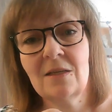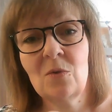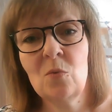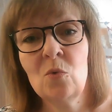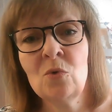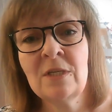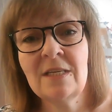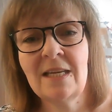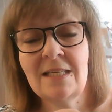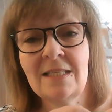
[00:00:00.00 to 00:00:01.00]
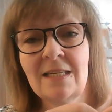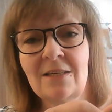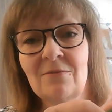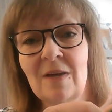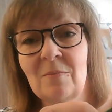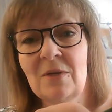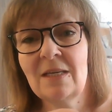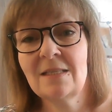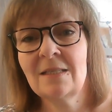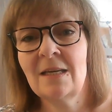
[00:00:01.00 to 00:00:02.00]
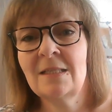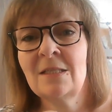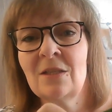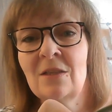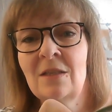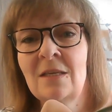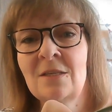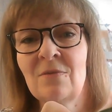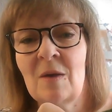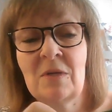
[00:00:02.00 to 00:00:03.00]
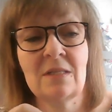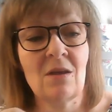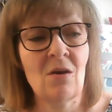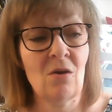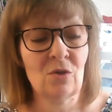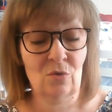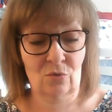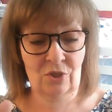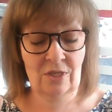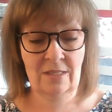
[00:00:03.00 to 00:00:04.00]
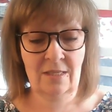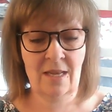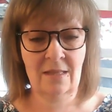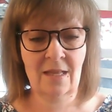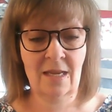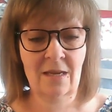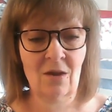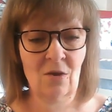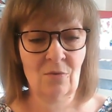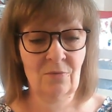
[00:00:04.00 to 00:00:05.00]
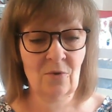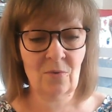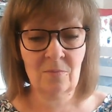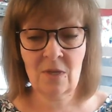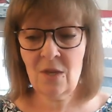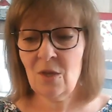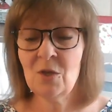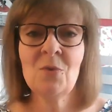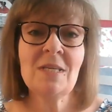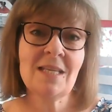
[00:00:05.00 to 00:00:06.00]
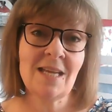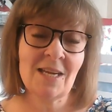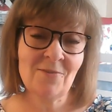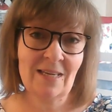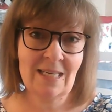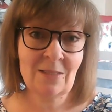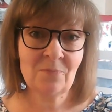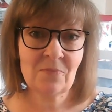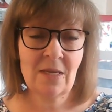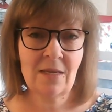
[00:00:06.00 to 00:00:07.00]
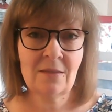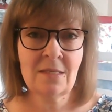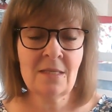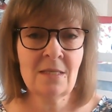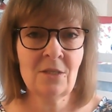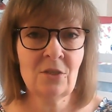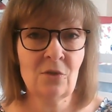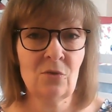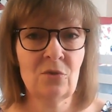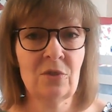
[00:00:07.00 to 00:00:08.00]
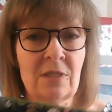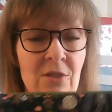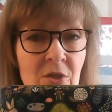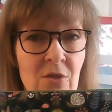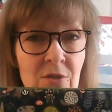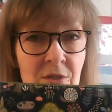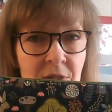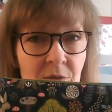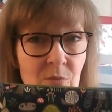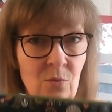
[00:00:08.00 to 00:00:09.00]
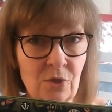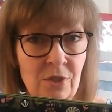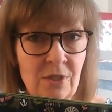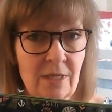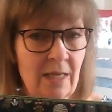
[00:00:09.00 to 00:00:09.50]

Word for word: coordinating fabric inside it. these fabrics are gorgeous and they are from Lewis and Irene this is in, called enchanted wood